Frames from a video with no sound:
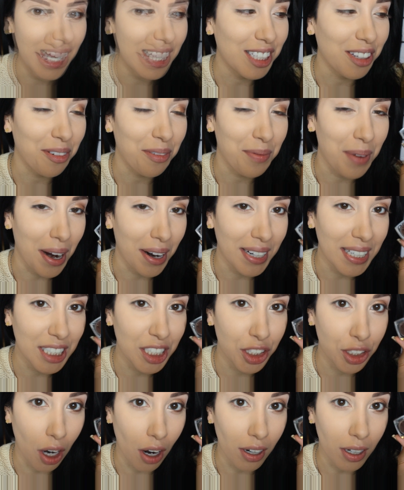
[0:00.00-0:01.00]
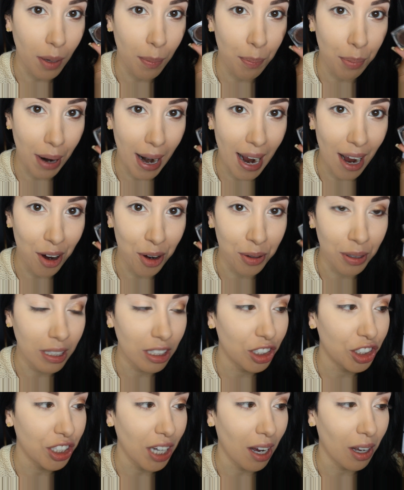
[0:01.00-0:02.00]
It's a very dark
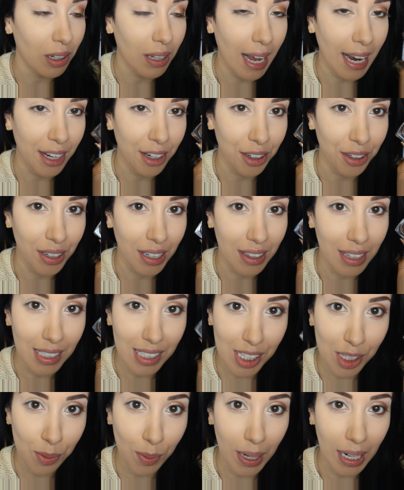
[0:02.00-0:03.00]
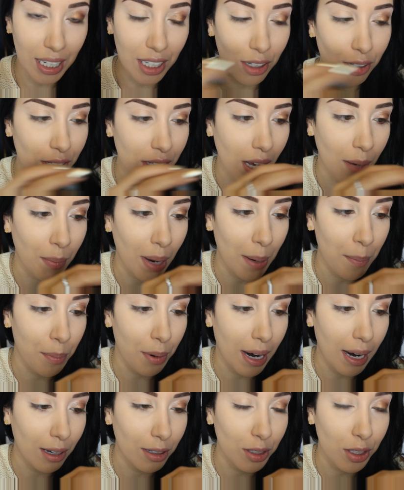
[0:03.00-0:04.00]
brown gel liner, and this is what I use on my
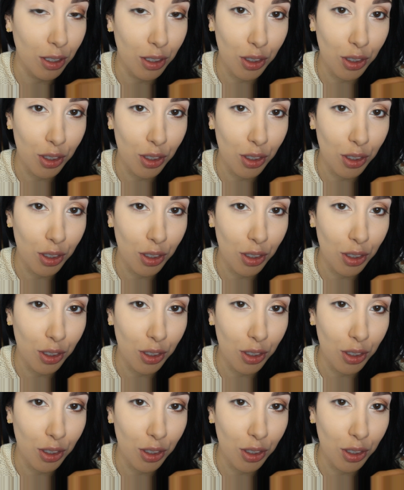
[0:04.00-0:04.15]
brows,